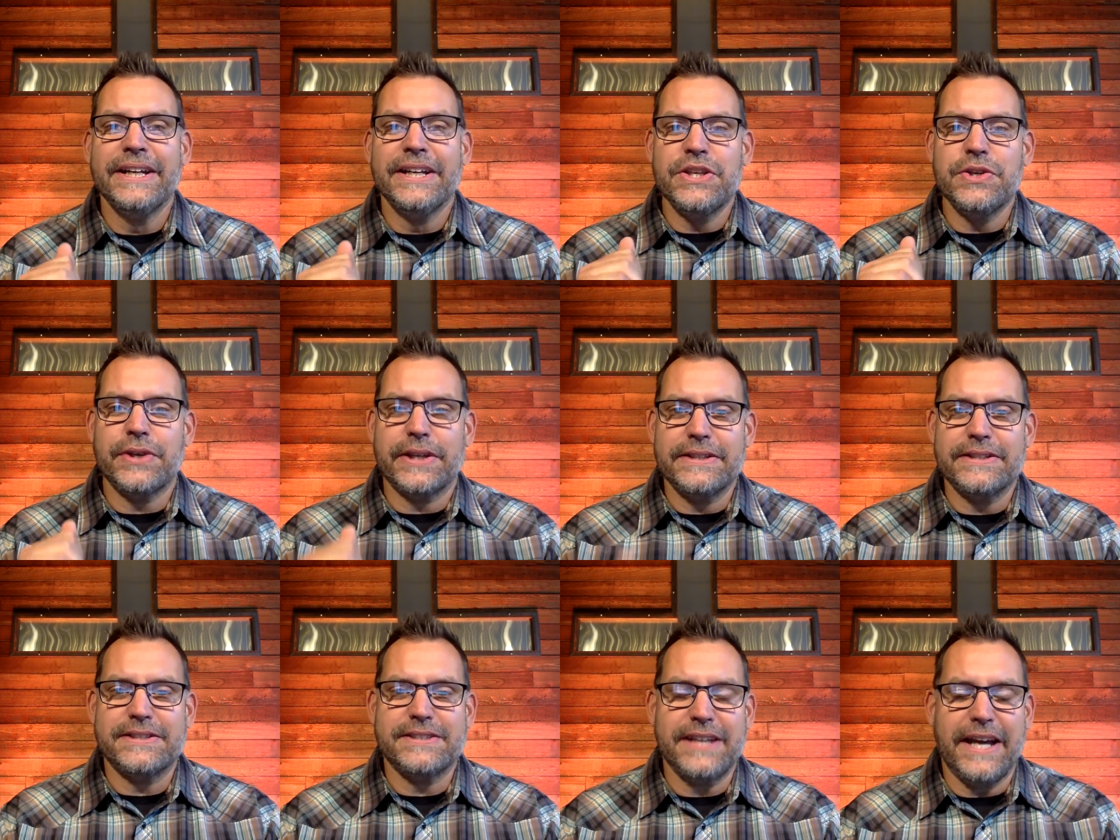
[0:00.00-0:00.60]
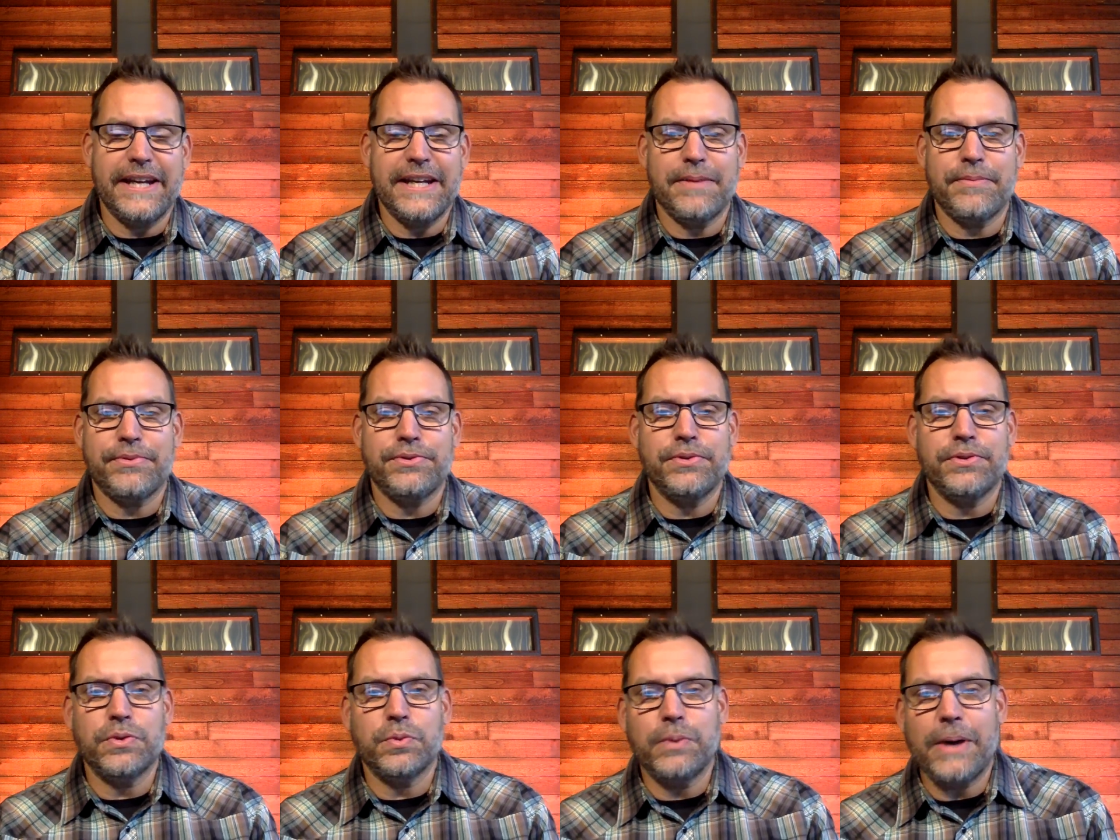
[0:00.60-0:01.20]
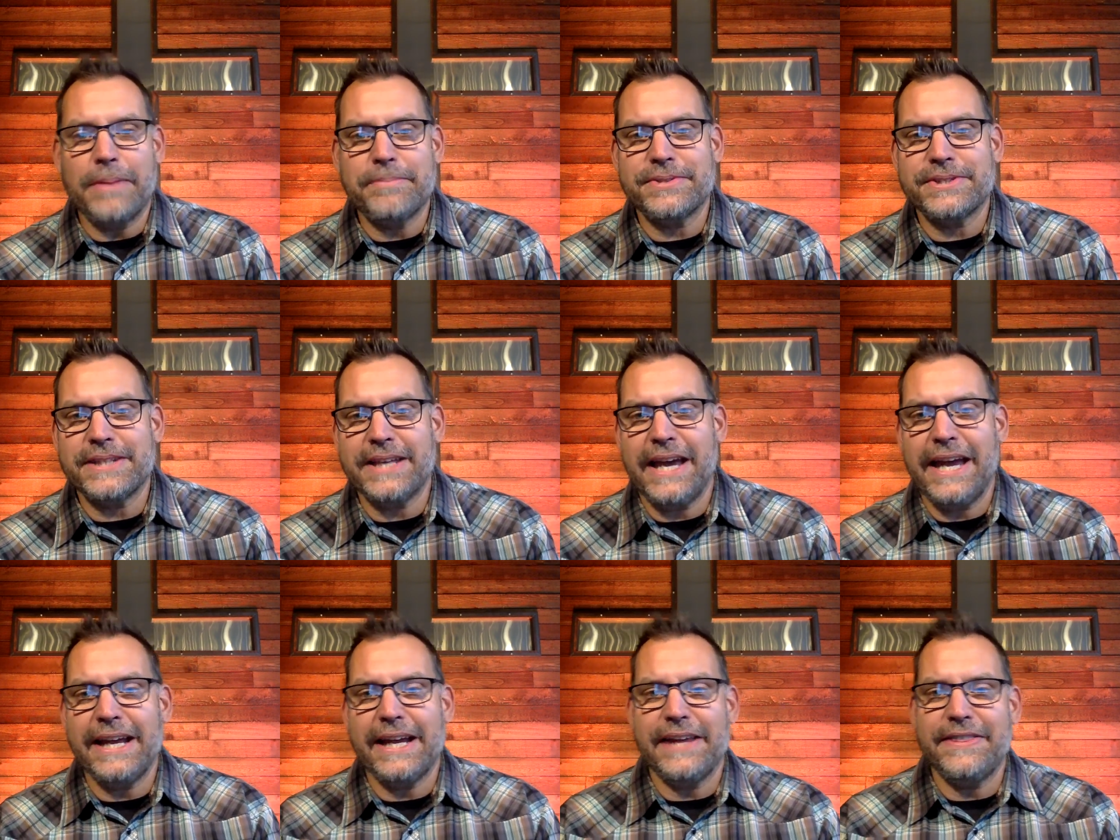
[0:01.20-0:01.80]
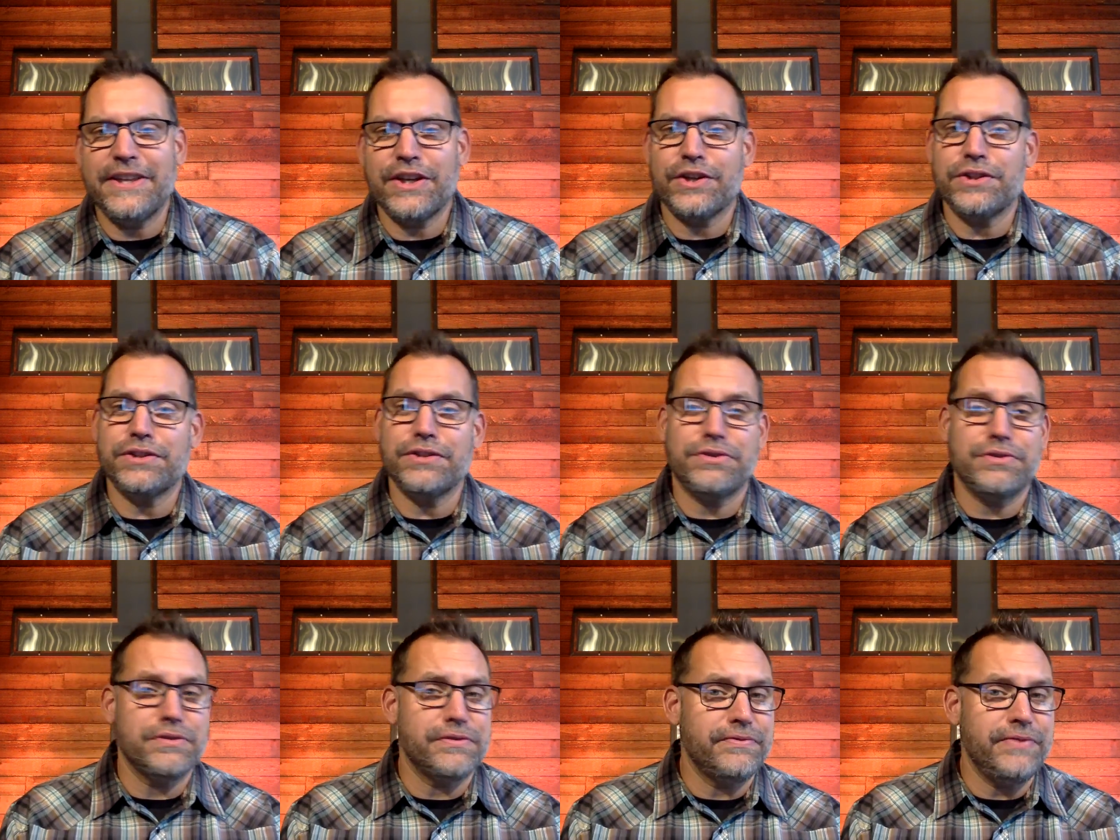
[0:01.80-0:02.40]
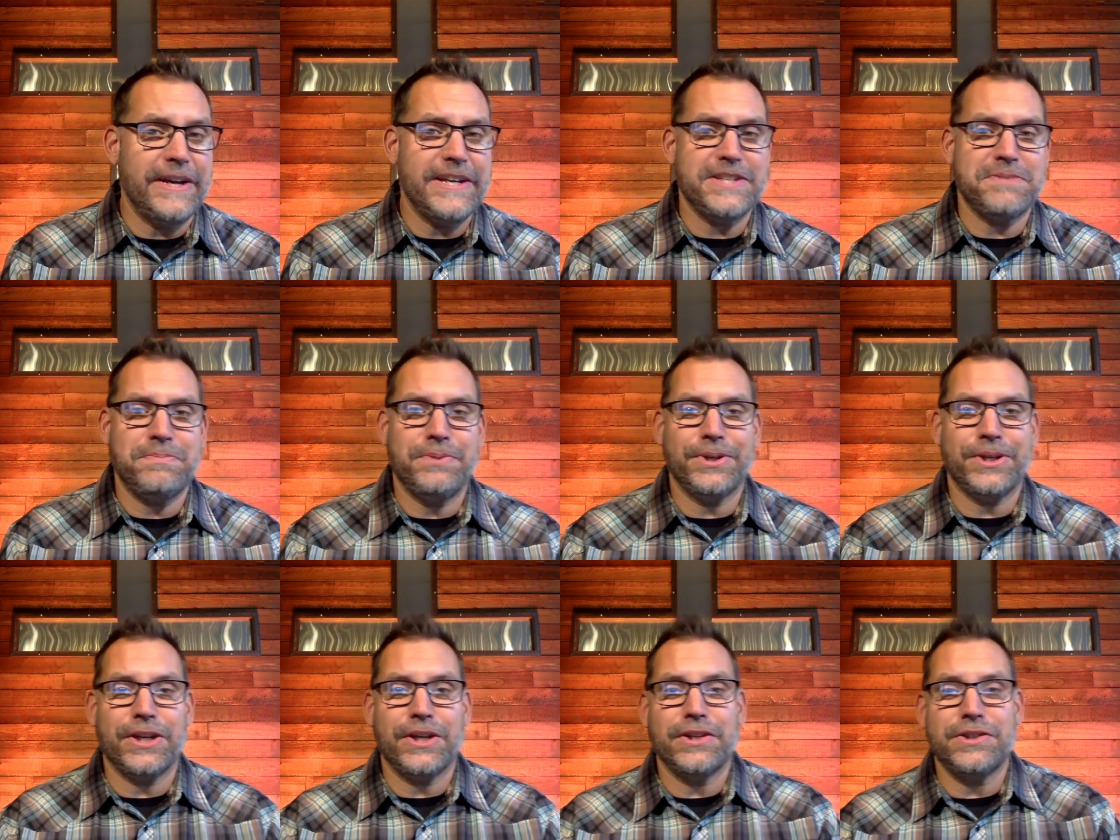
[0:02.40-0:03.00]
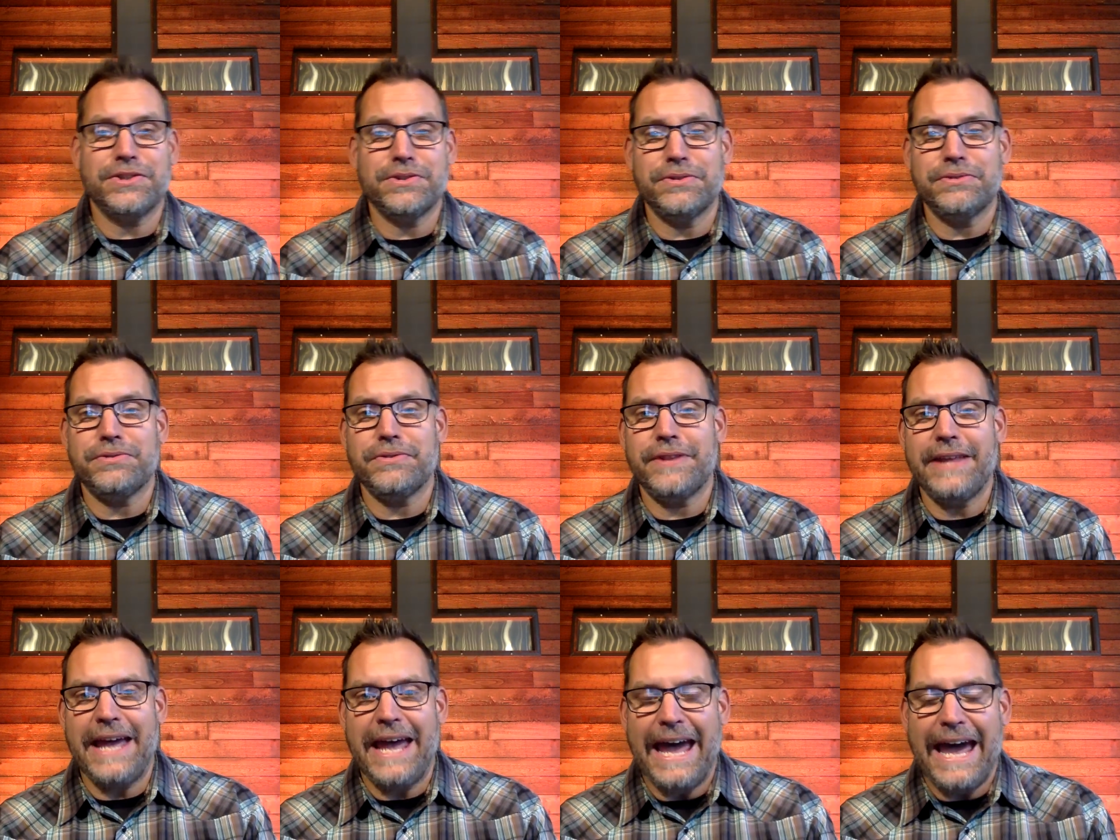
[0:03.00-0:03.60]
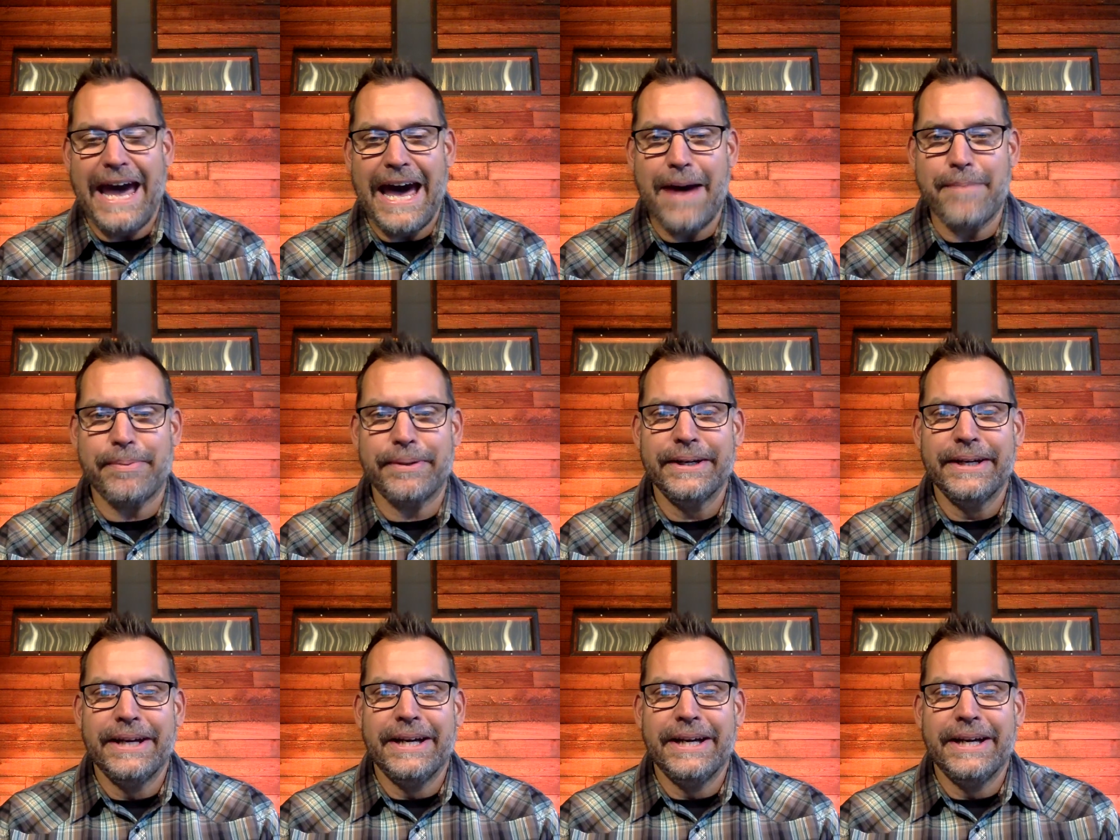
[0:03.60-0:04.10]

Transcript: You can sign up through the website. I think you can do it through Facebook. You can do it through the app,